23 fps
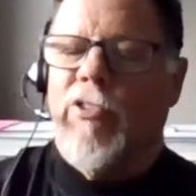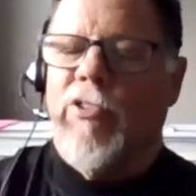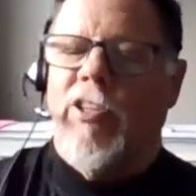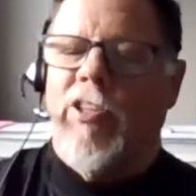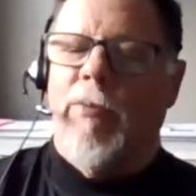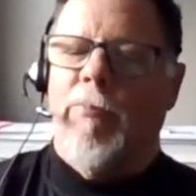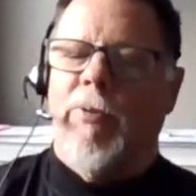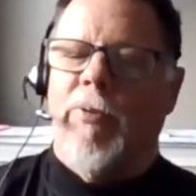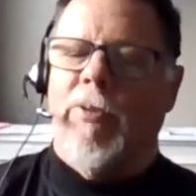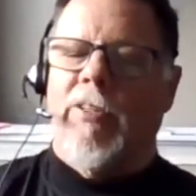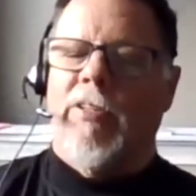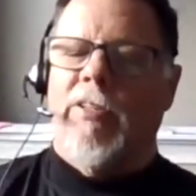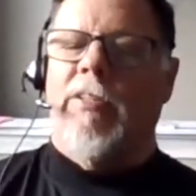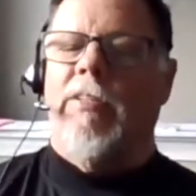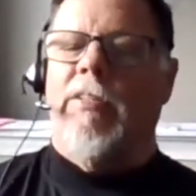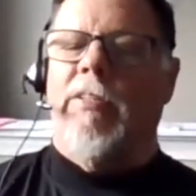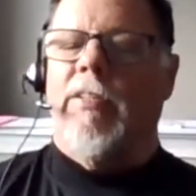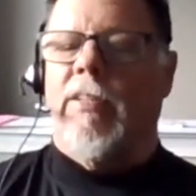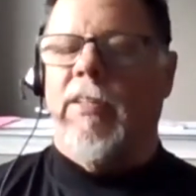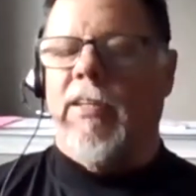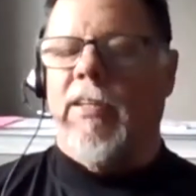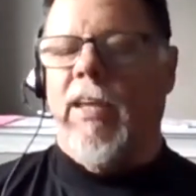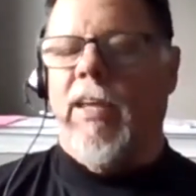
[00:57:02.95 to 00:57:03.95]
is
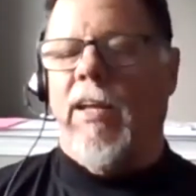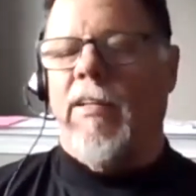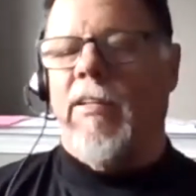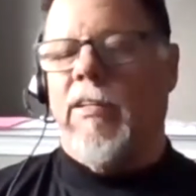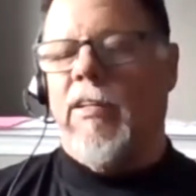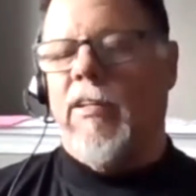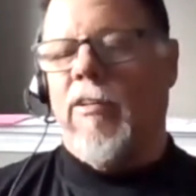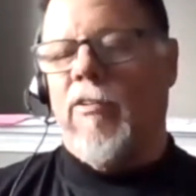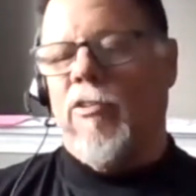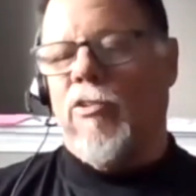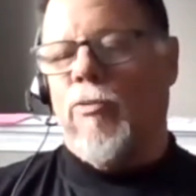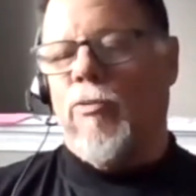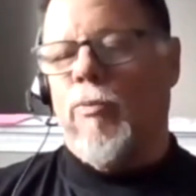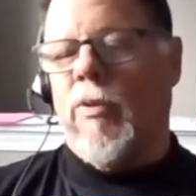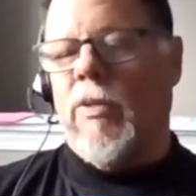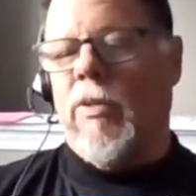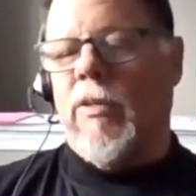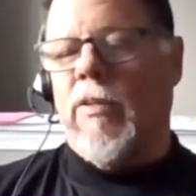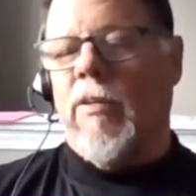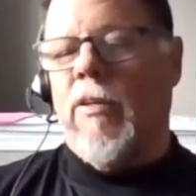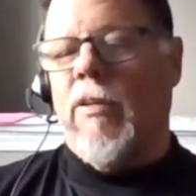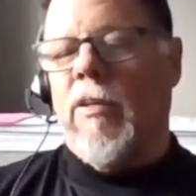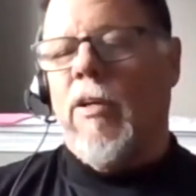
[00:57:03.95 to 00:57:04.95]
typically, again, deals
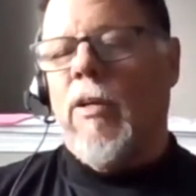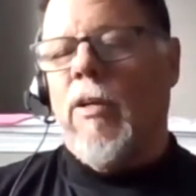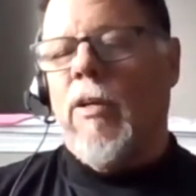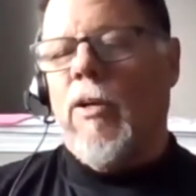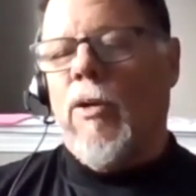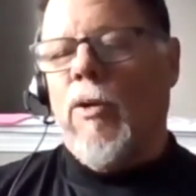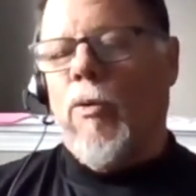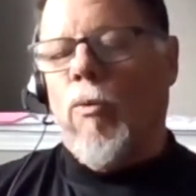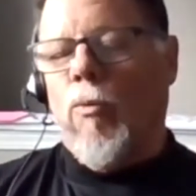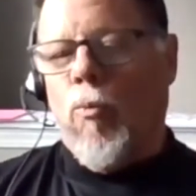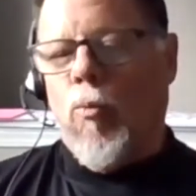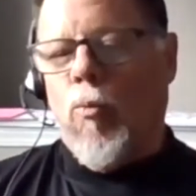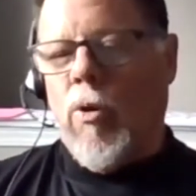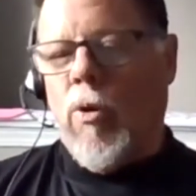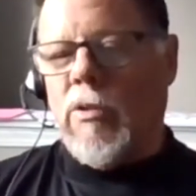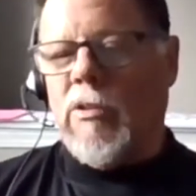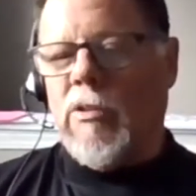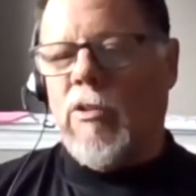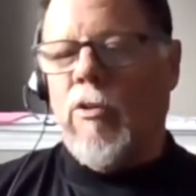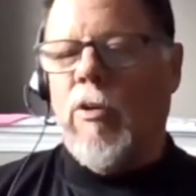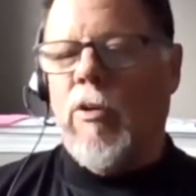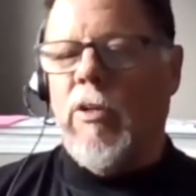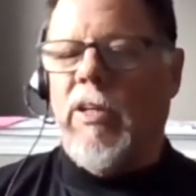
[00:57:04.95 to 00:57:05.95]
with
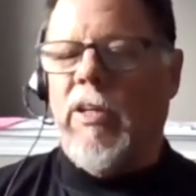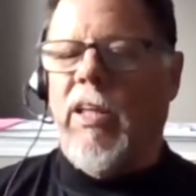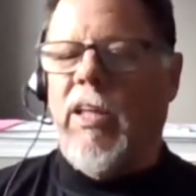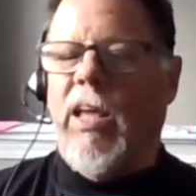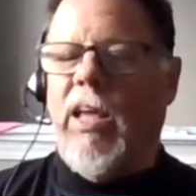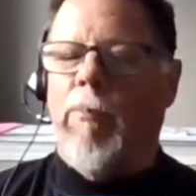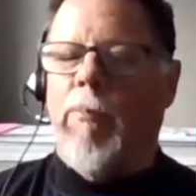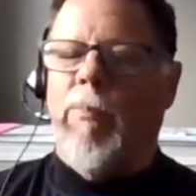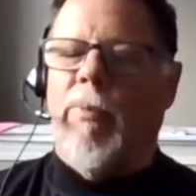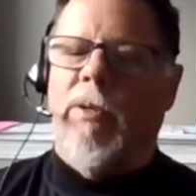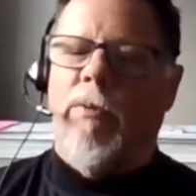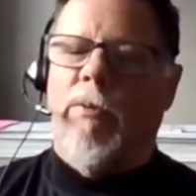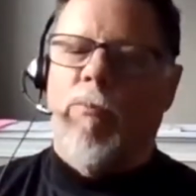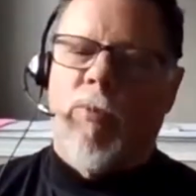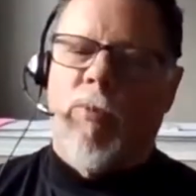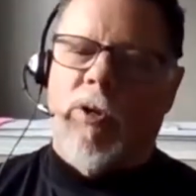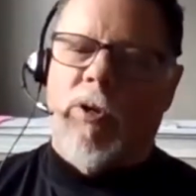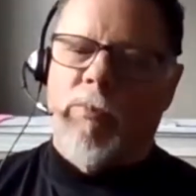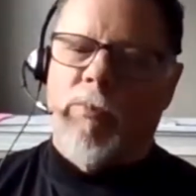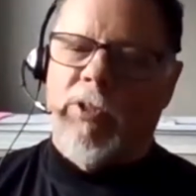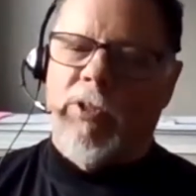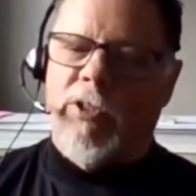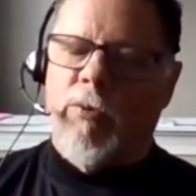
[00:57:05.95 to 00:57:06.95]
what could happen and
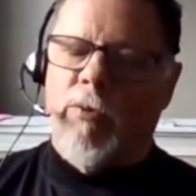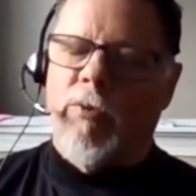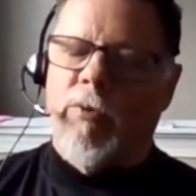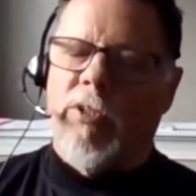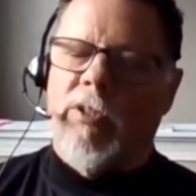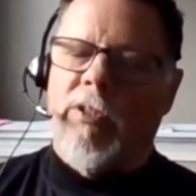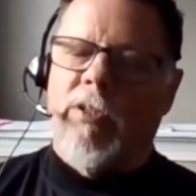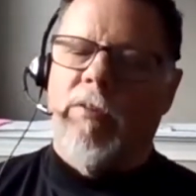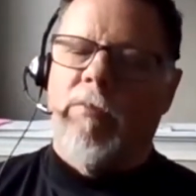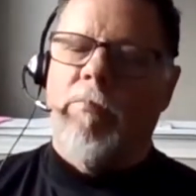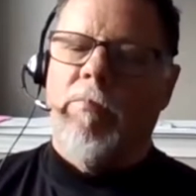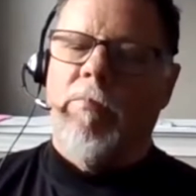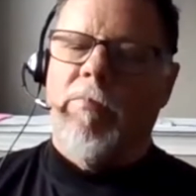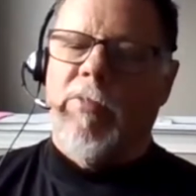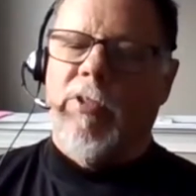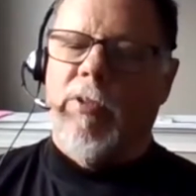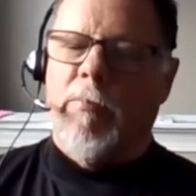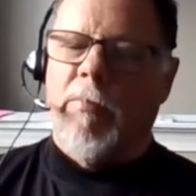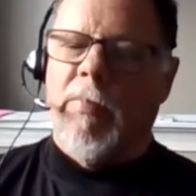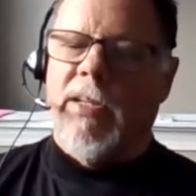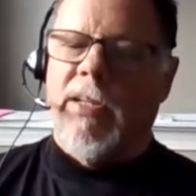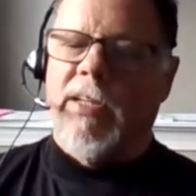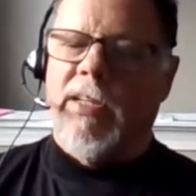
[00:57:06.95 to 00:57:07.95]
what are we doing
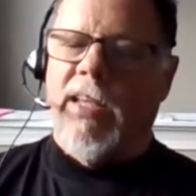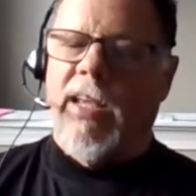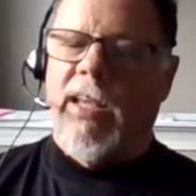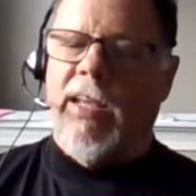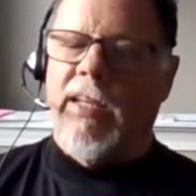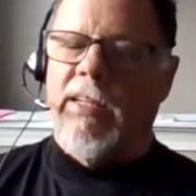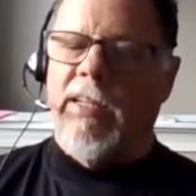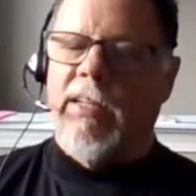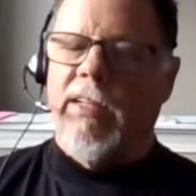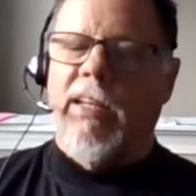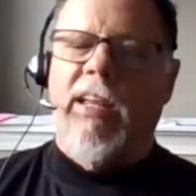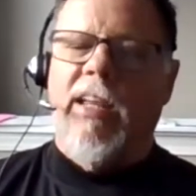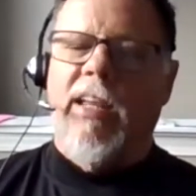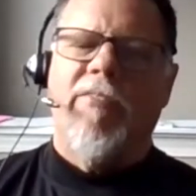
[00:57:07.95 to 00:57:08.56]
to mitigate it.